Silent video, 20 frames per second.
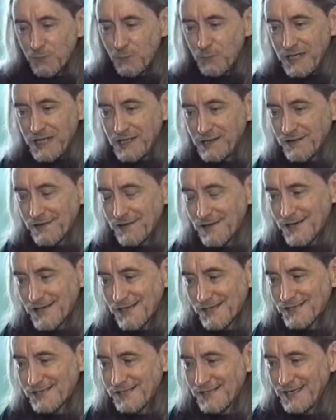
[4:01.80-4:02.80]

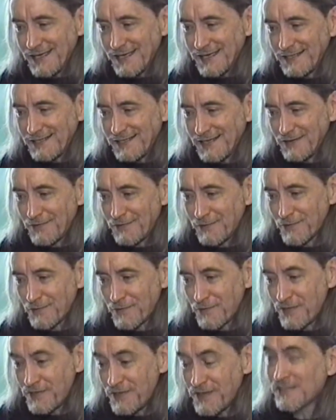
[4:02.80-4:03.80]
Because it's
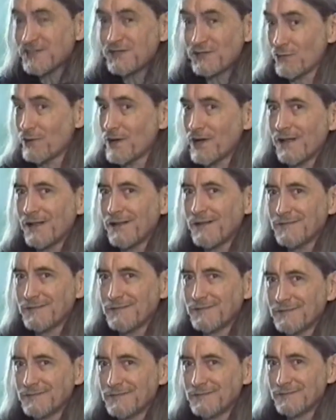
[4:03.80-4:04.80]
either this drill
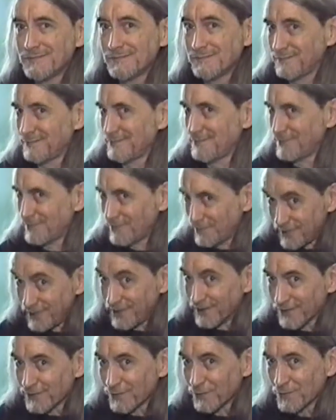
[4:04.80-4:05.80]
or the other